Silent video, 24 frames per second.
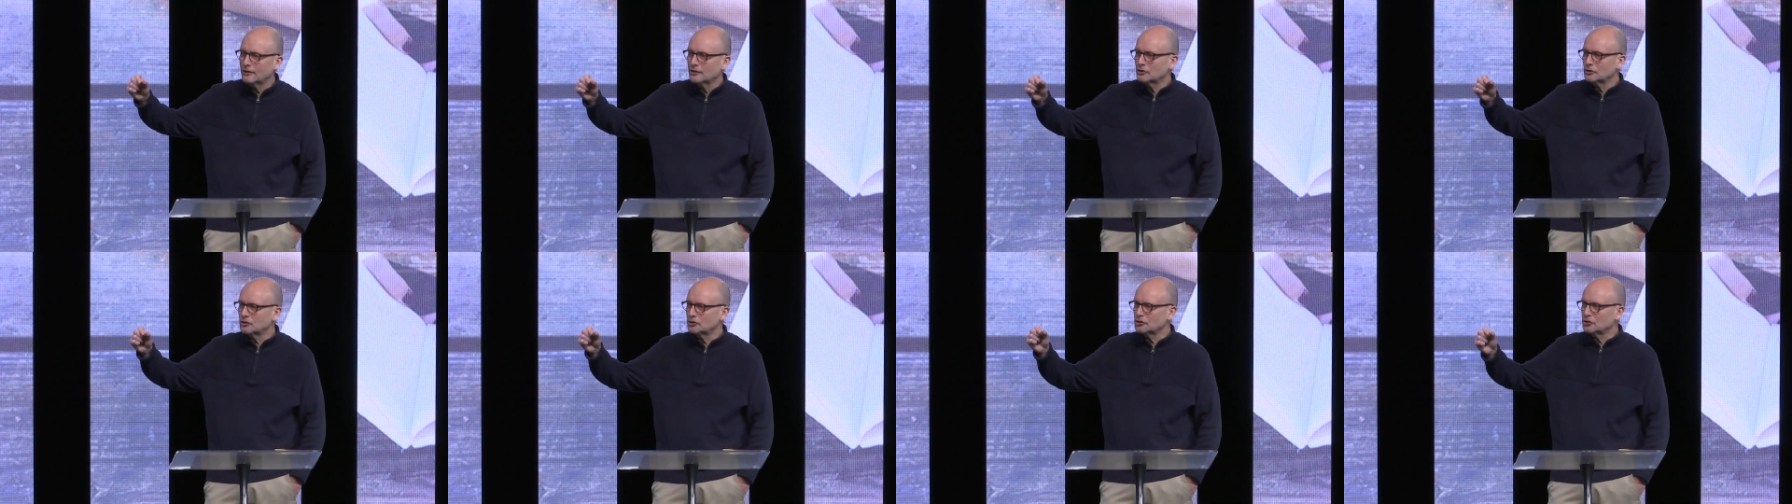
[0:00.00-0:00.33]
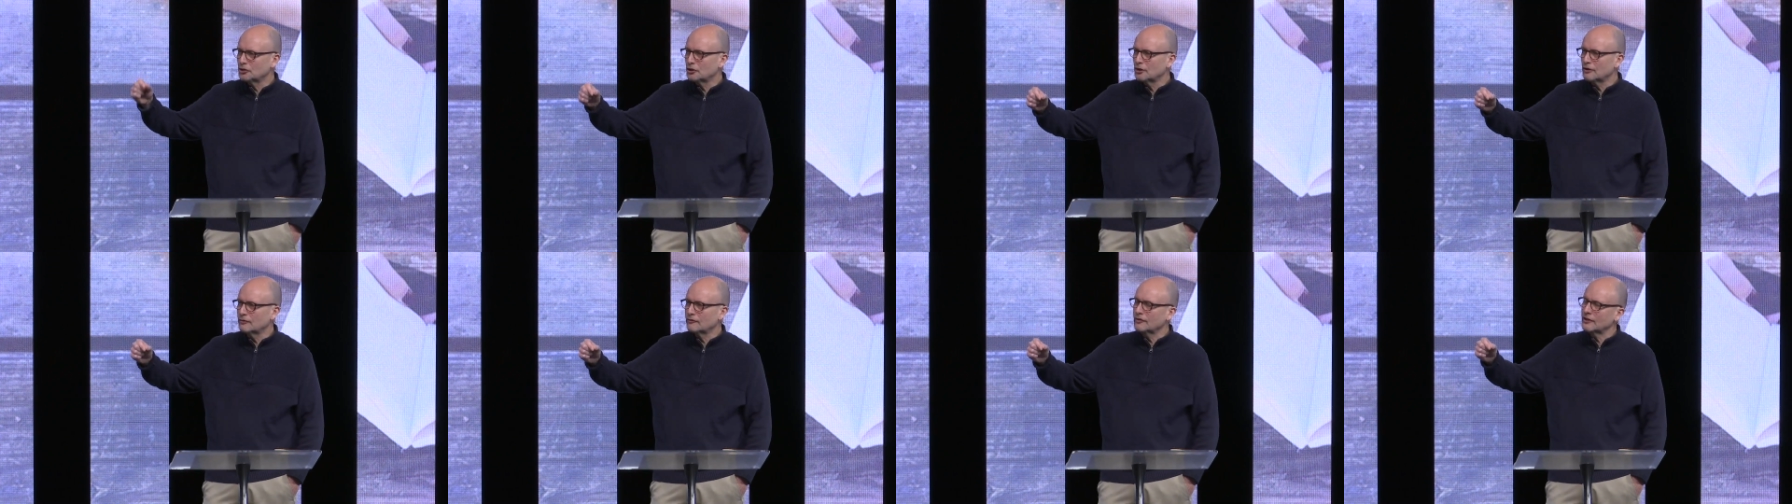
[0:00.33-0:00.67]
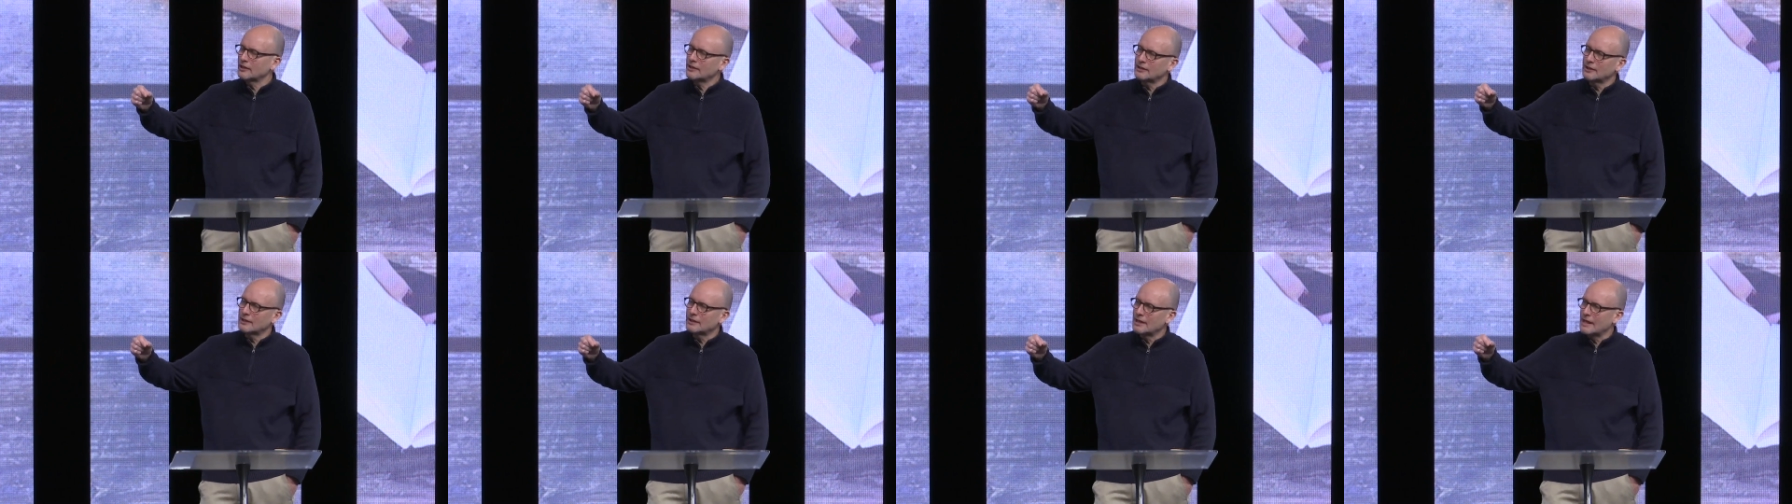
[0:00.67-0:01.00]

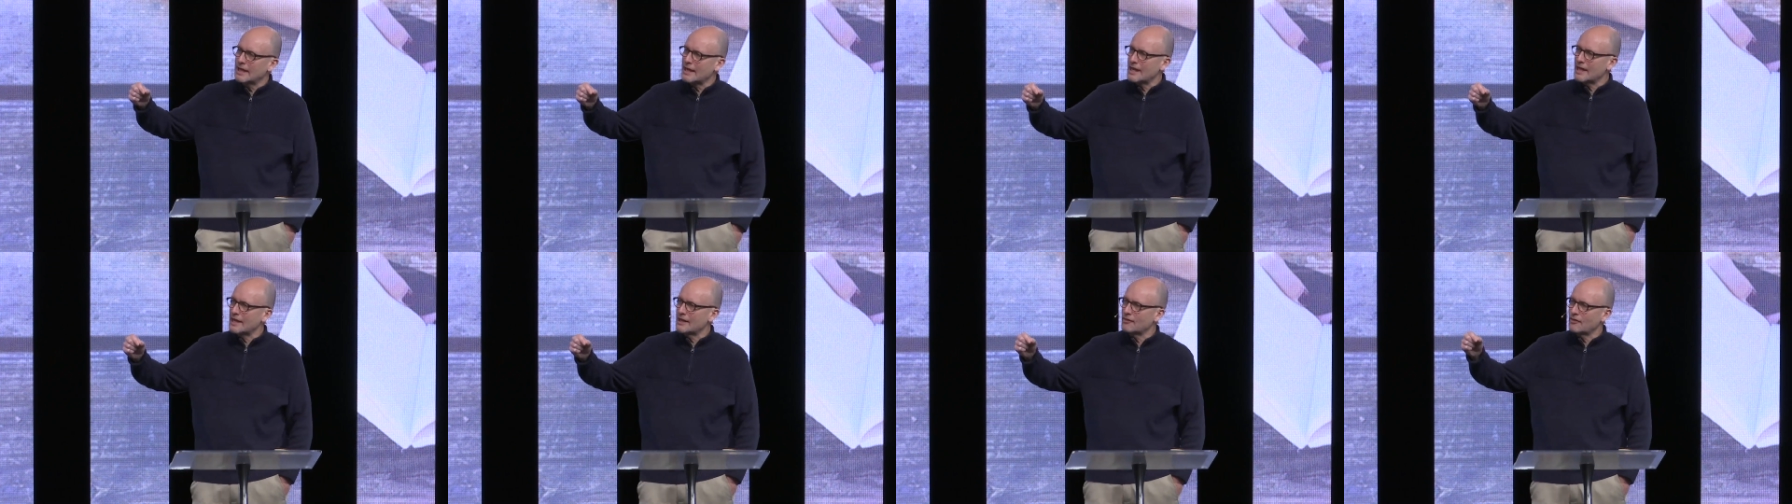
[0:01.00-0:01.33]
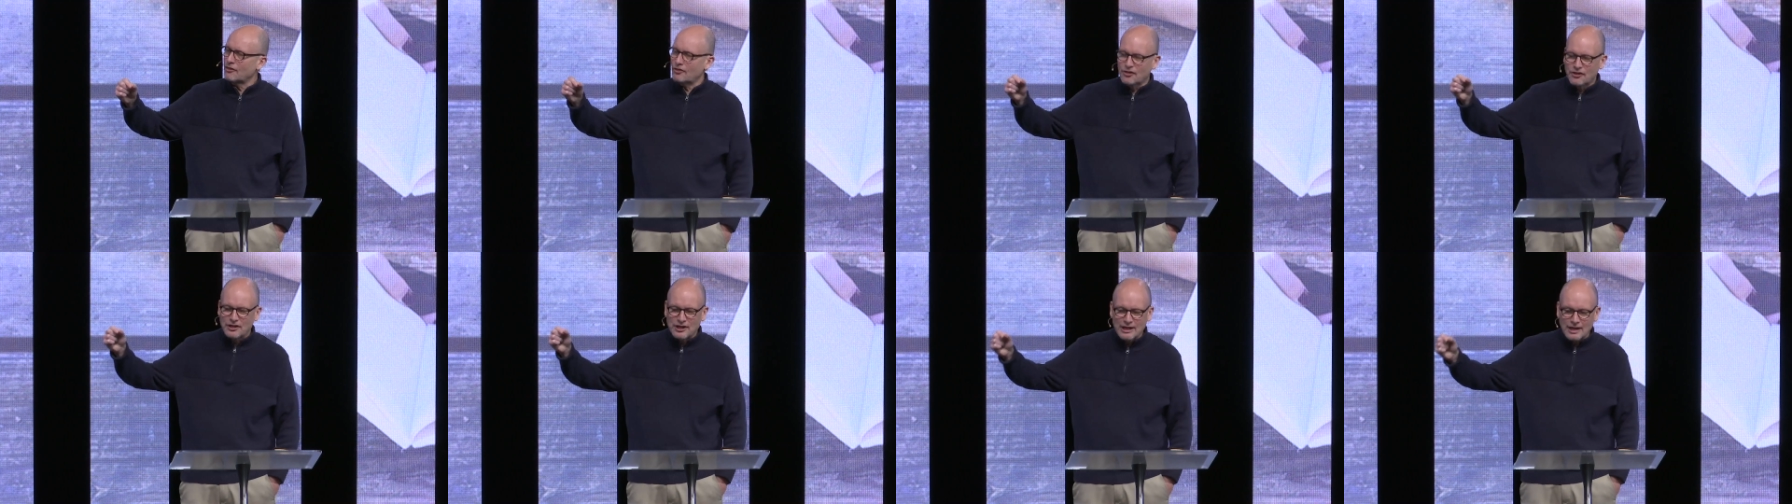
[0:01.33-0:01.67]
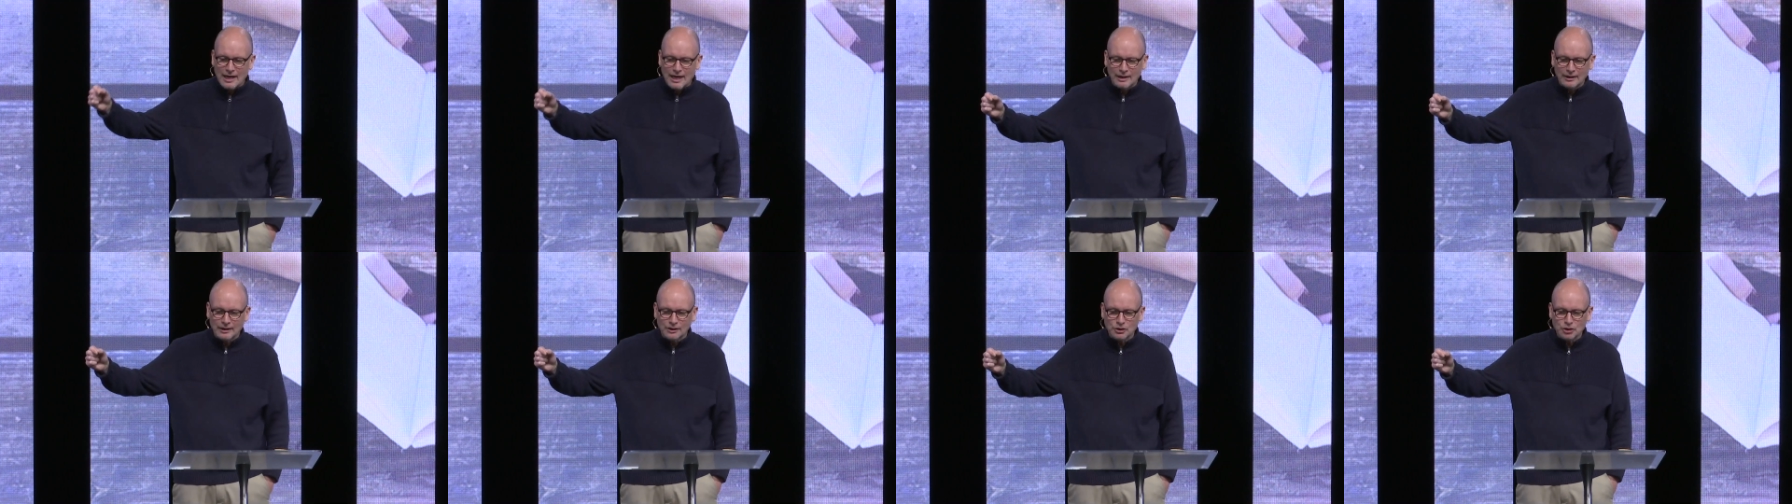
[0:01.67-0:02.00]
serving and
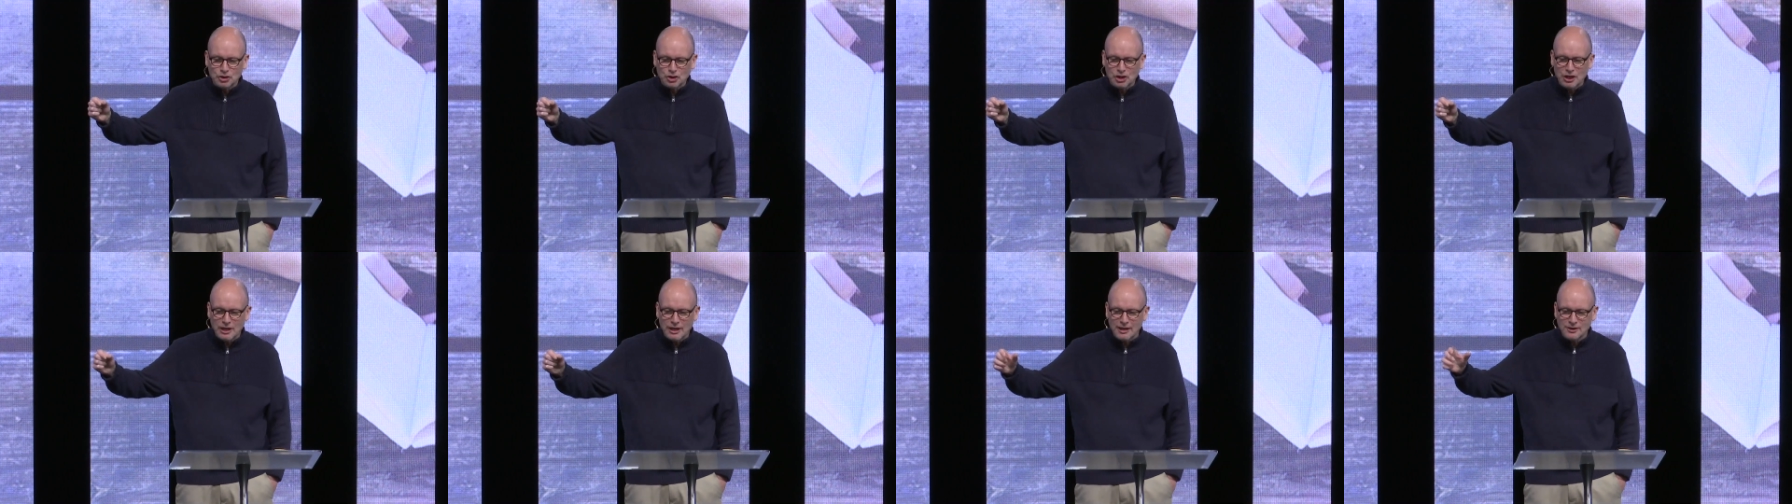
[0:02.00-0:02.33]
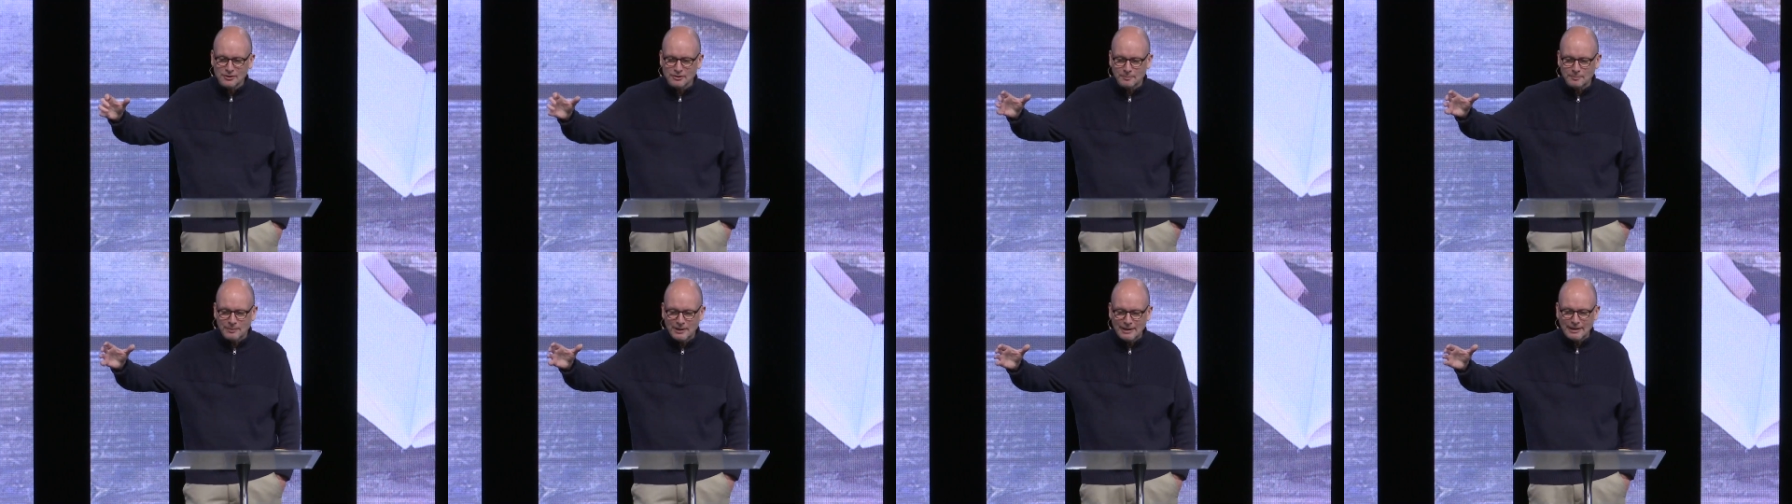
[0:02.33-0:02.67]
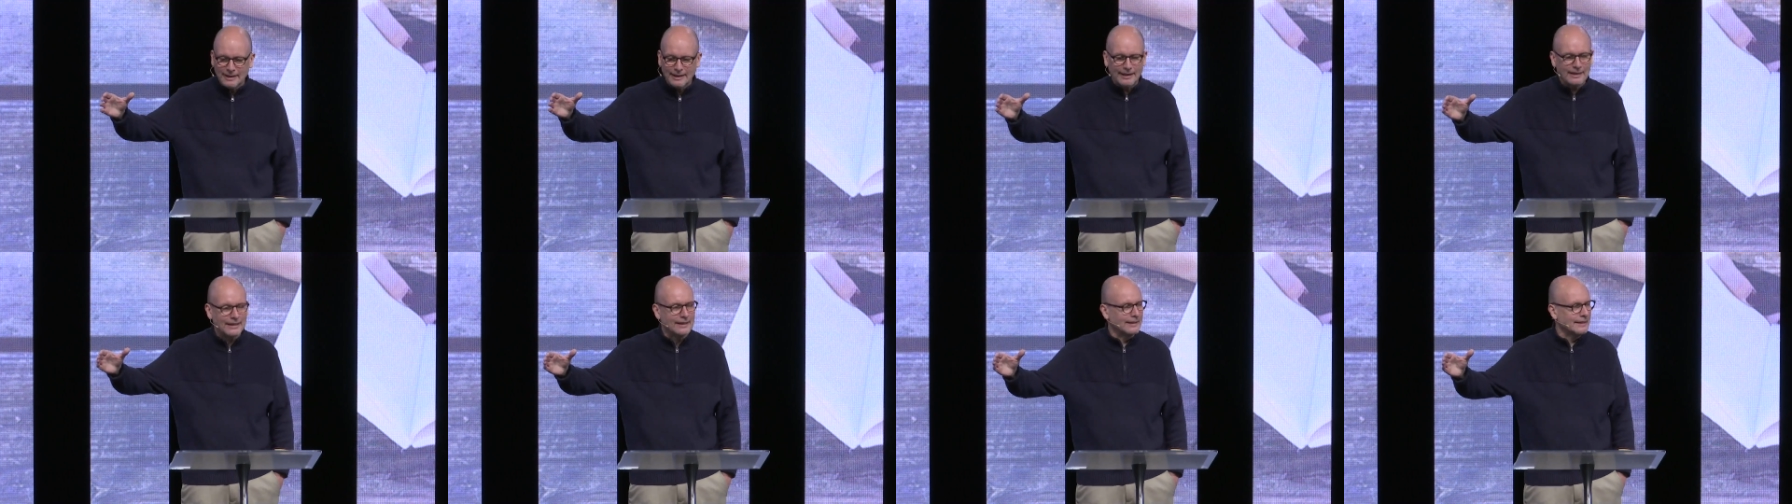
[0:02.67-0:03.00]
theology as
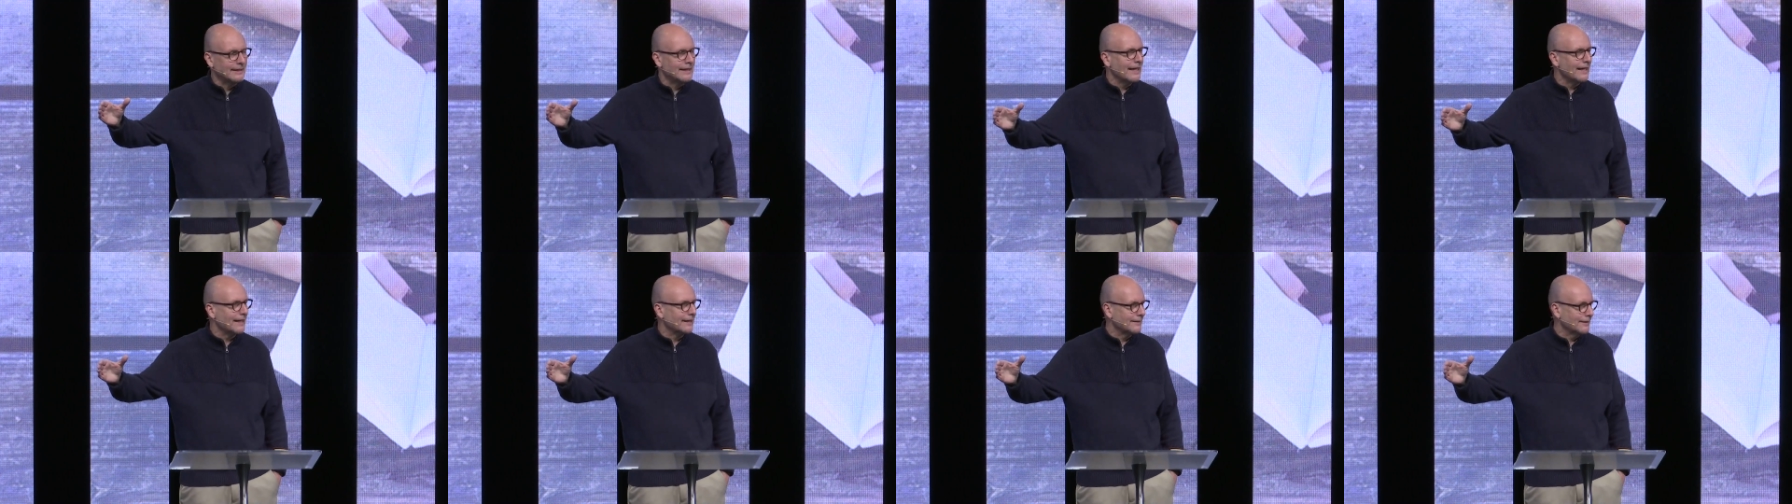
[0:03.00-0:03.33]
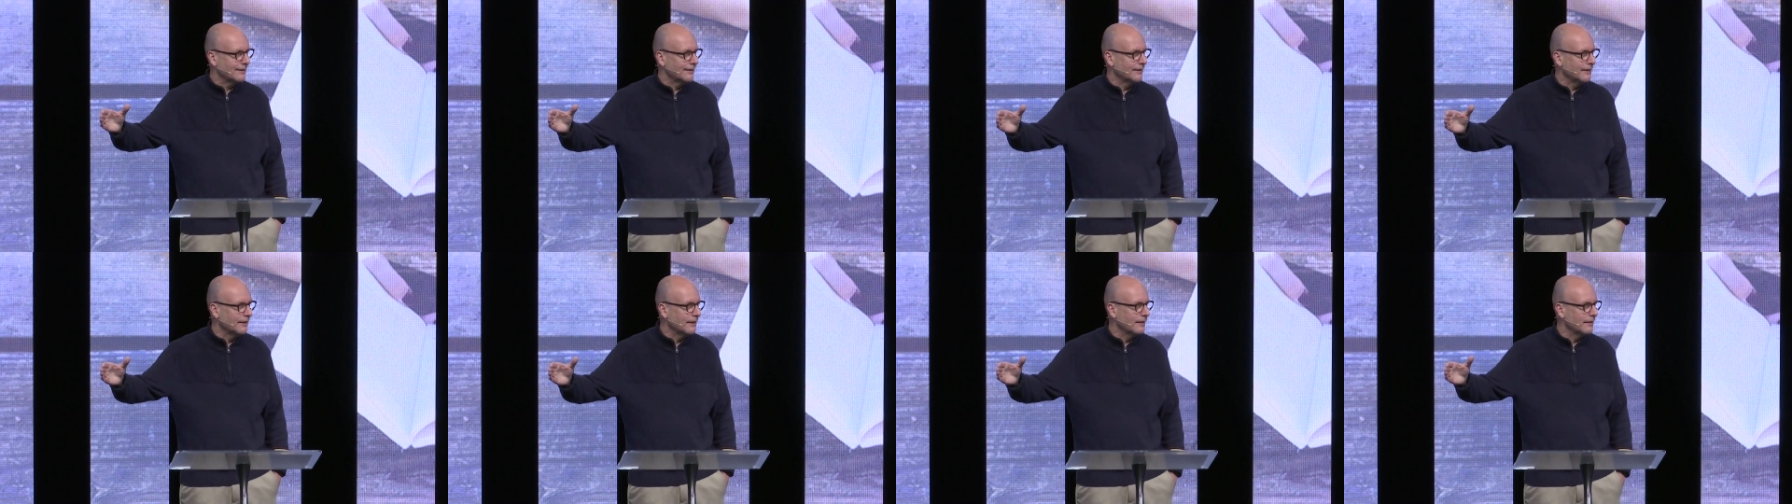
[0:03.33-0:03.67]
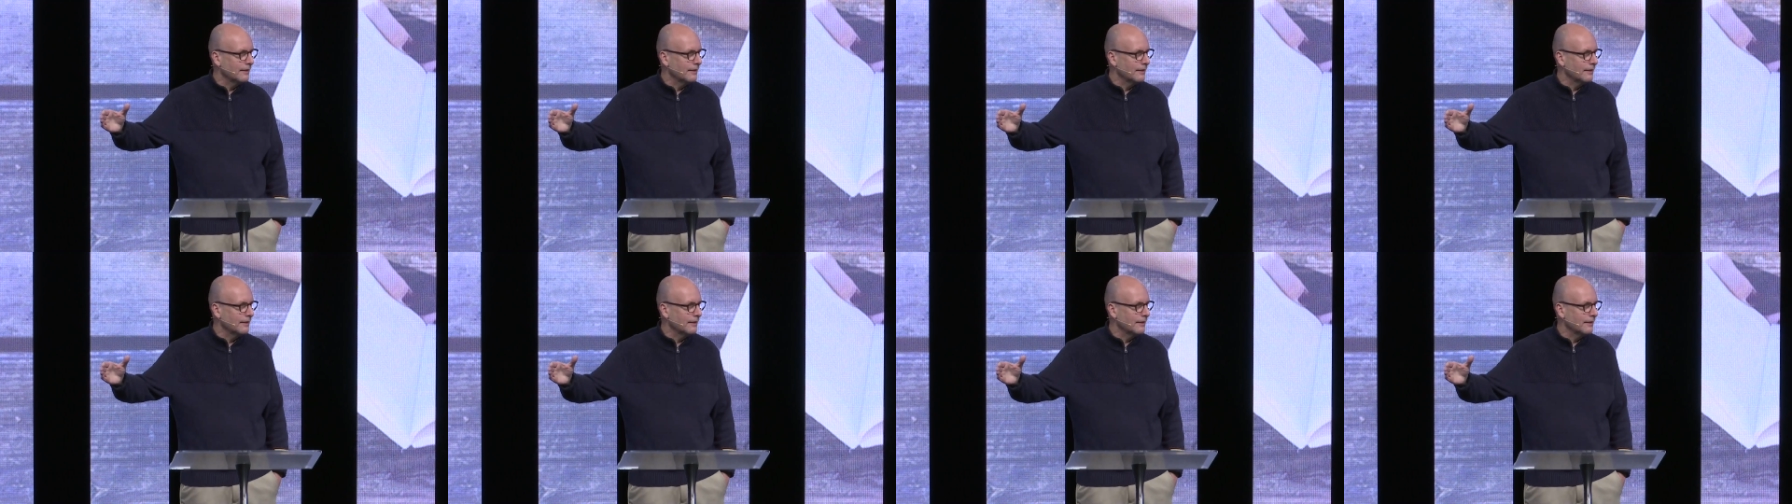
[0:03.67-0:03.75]
being connected.